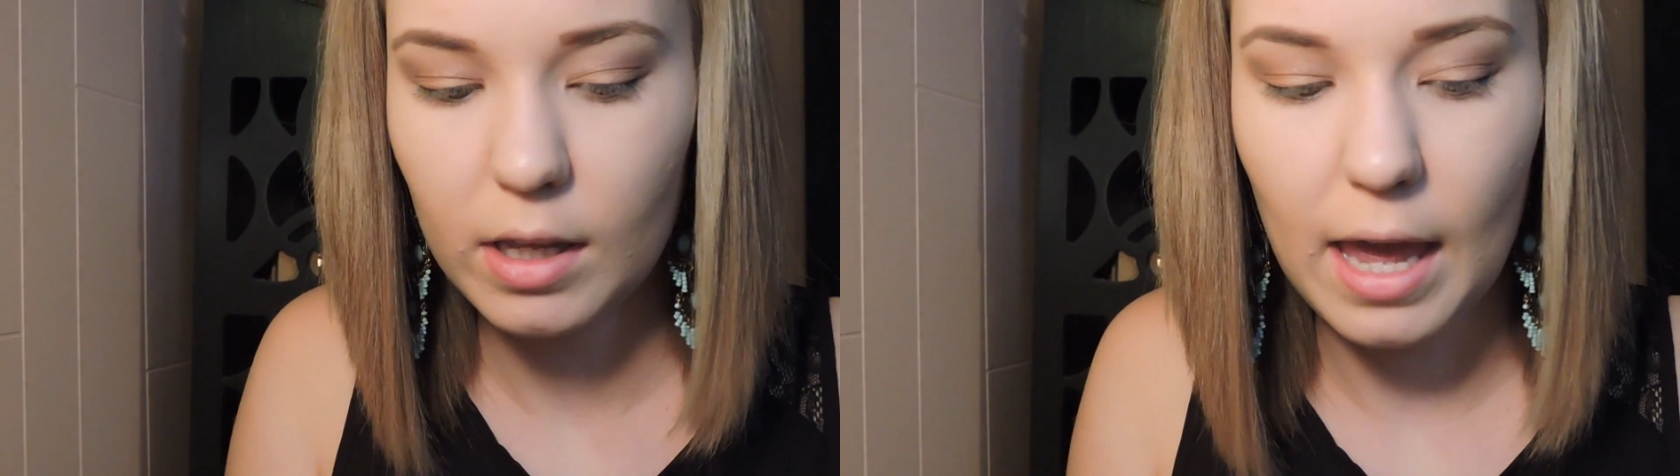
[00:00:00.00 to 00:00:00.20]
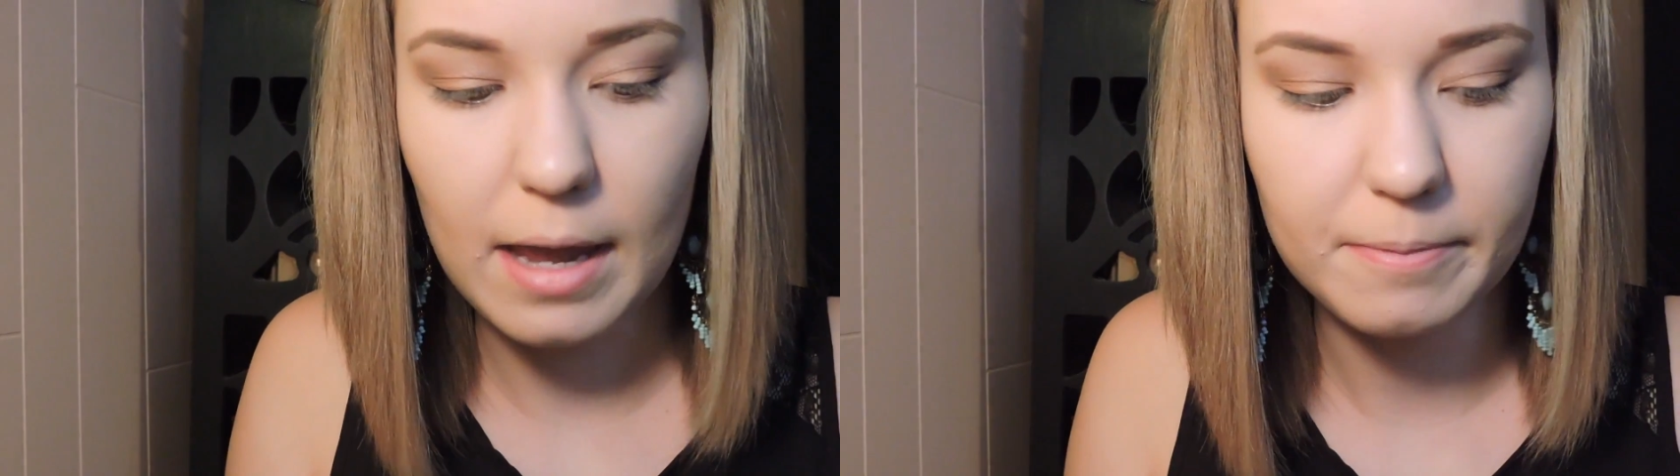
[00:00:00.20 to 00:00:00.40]

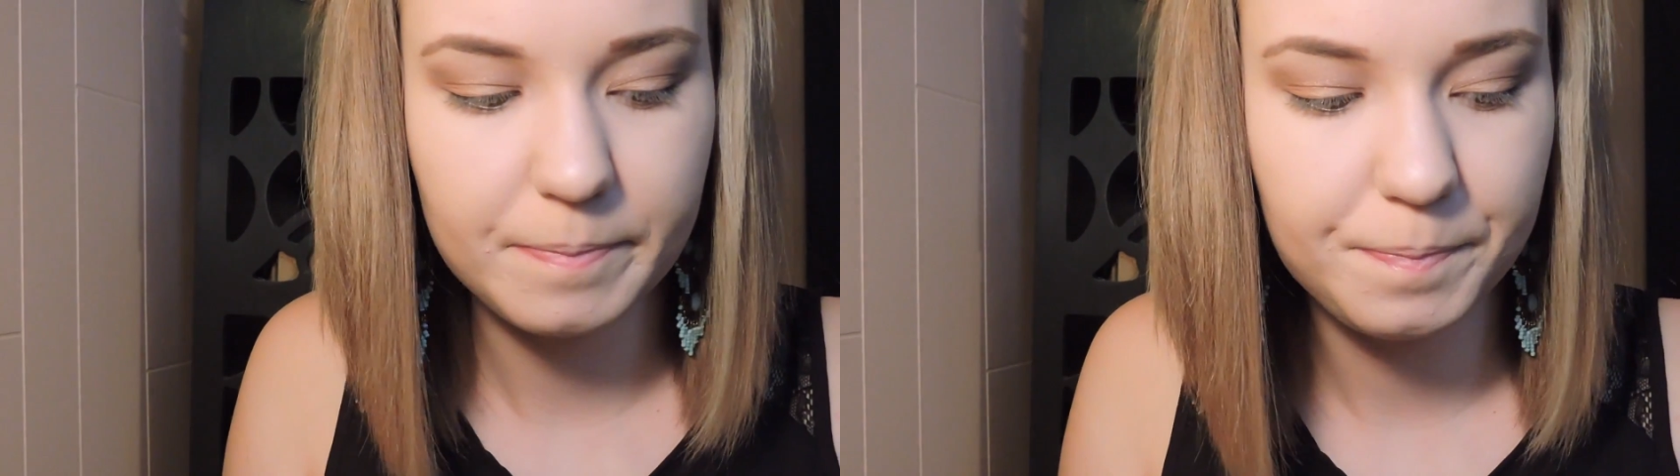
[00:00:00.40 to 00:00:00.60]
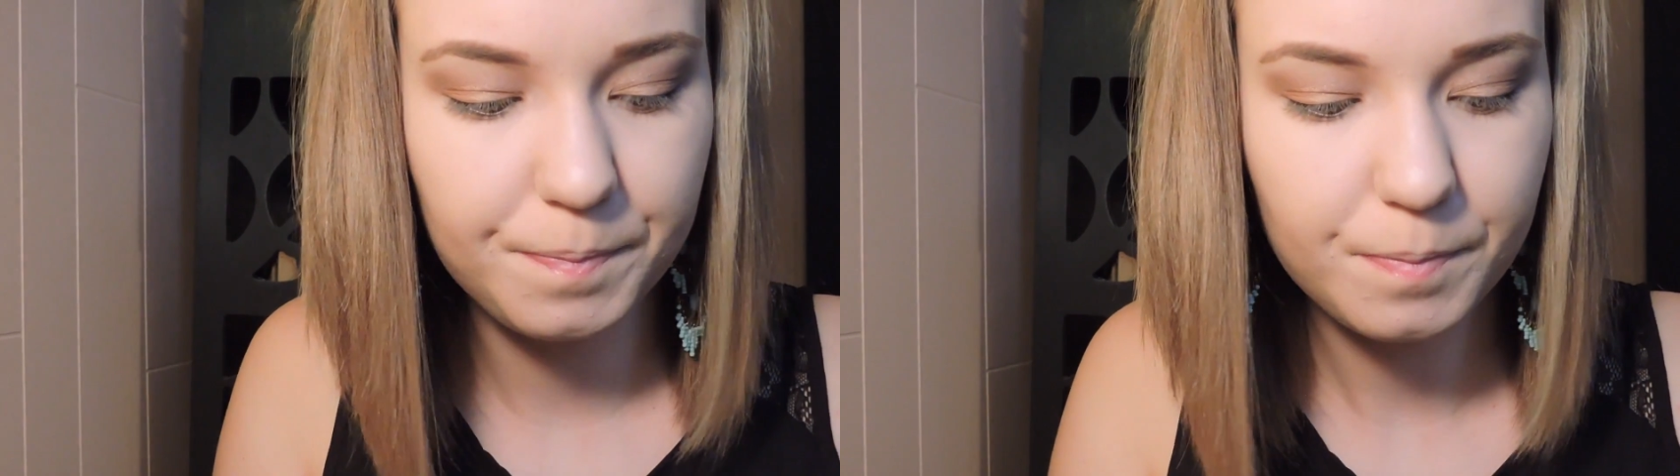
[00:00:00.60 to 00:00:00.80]
Okay.
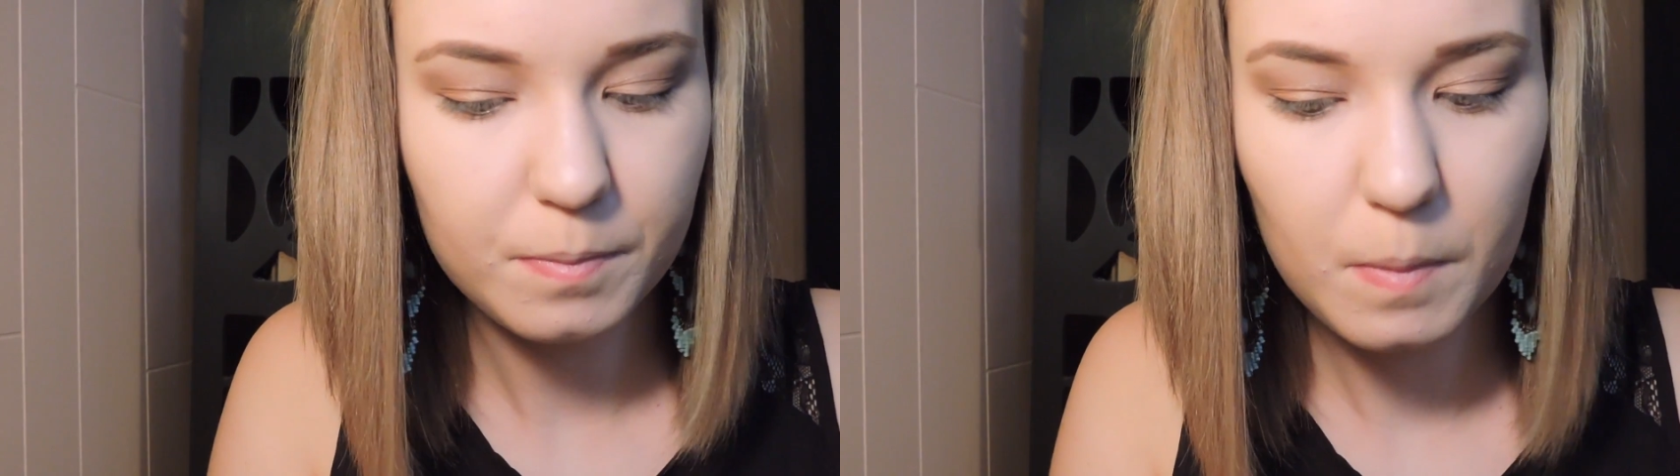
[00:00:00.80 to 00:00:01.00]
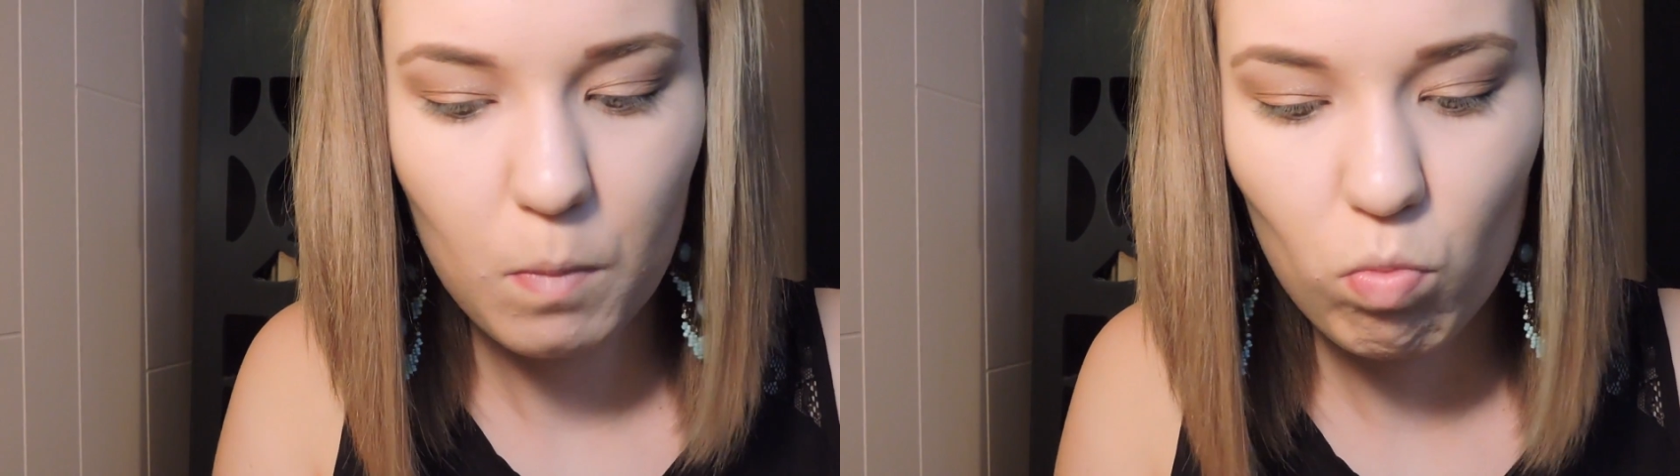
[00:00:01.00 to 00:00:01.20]

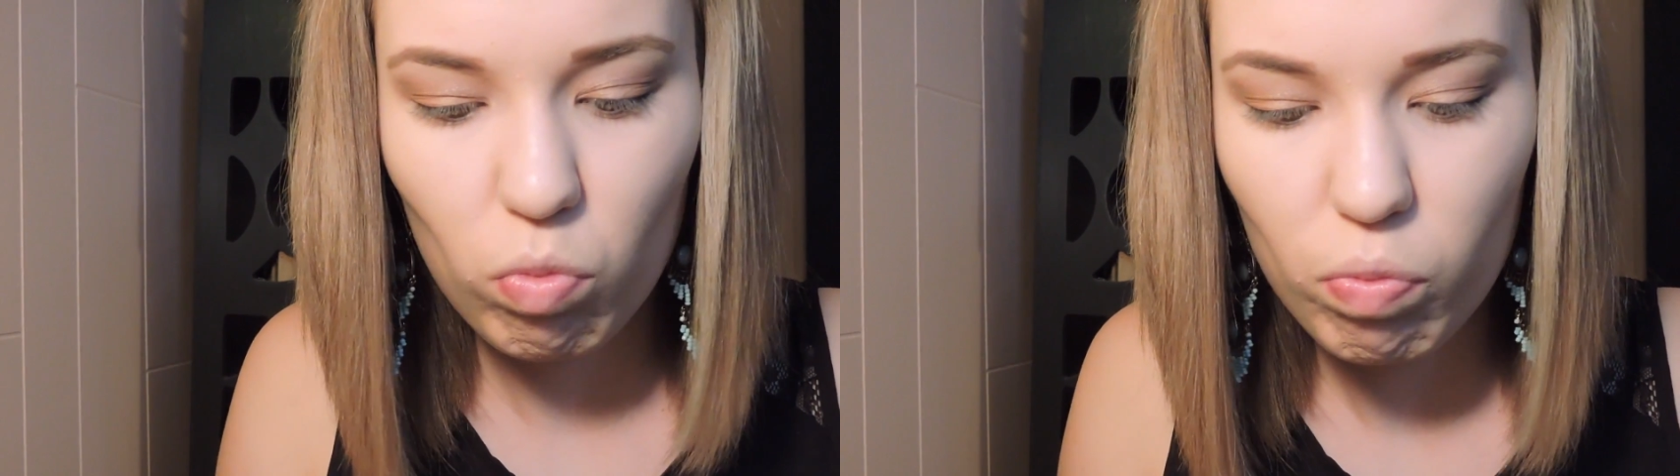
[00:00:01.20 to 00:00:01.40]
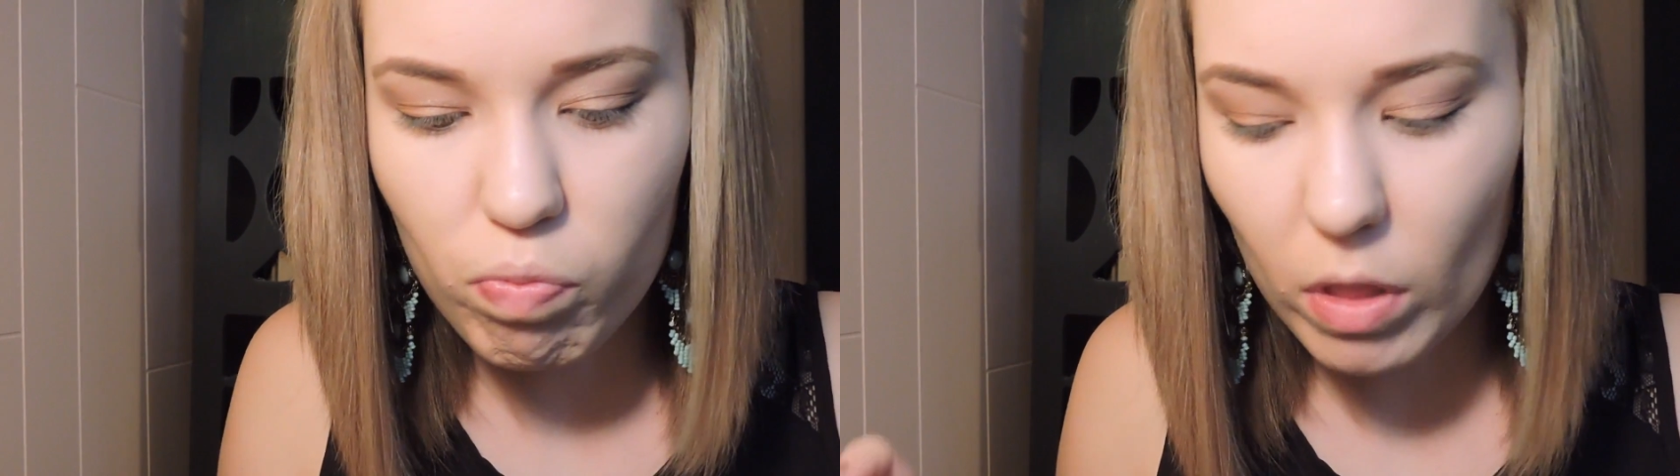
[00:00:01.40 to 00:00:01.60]

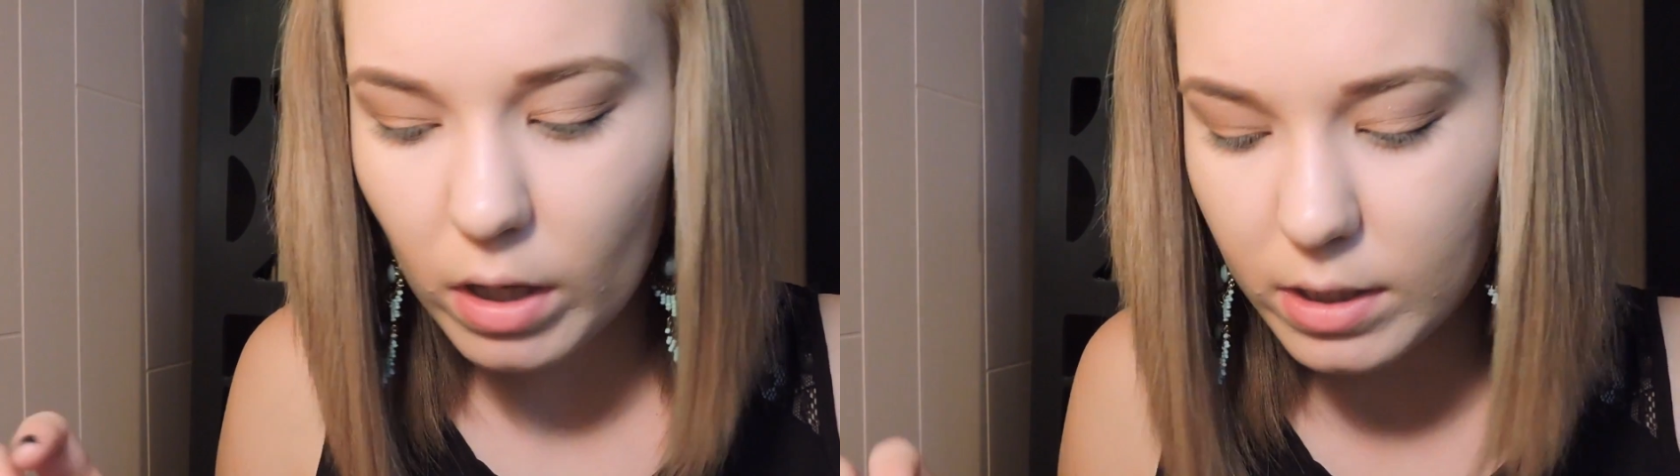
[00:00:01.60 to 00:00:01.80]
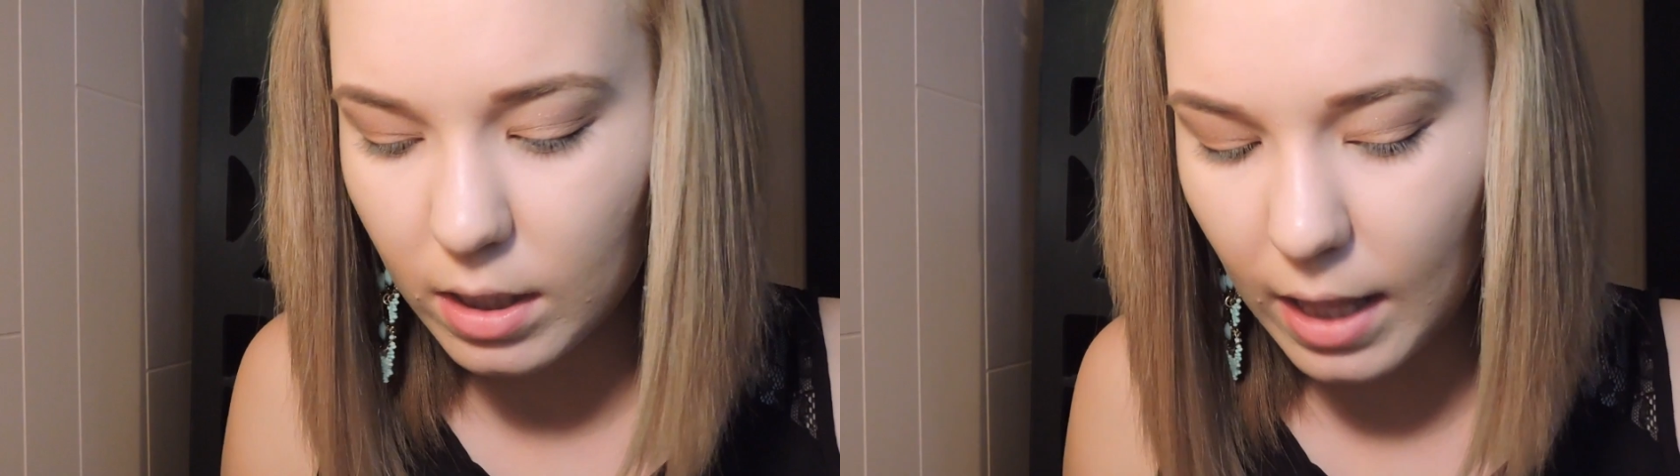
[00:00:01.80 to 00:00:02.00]
To